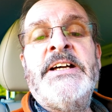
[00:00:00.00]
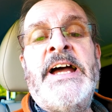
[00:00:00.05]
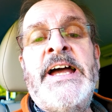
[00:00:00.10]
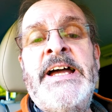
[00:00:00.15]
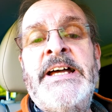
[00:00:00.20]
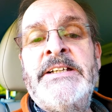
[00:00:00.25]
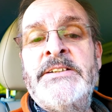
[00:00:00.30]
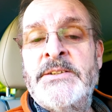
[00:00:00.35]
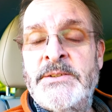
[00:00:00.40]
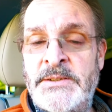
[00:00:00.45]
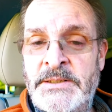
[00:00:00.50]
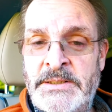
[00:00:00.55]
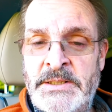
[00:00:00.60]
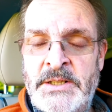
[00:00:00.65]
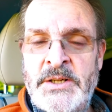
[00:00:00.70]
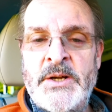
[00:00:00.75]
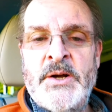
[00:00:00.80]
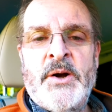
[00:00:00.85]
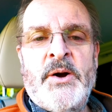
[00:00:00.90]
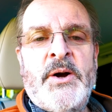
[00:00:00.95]
and
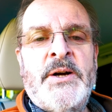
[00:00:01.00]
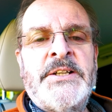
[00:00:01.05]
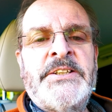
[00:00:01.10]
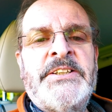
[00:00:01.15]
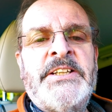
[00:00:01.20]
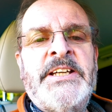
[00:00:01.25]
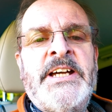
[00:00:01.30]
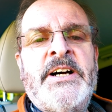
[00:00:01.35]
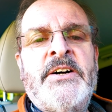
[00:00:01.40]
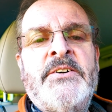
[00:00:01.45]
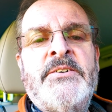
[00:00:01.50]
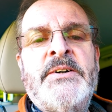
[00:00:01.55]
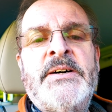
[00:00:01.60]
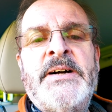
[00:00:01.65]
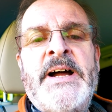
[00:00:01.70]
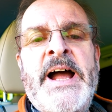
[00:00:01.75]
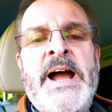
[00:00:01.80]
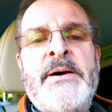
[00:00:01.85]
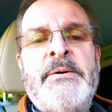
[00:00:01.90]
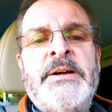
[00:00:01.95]
I see how
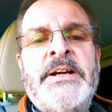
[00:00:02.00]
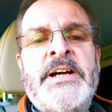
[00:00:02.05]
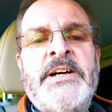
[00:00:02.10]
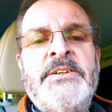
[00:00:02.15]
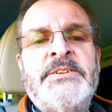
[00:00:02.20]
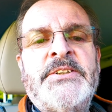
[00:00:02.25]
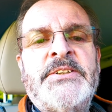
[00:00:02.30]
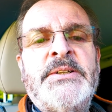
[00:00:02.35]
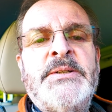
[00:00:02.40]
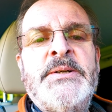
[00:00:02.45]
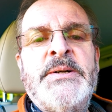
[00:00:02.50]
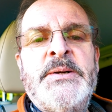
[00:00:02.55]
how it goes.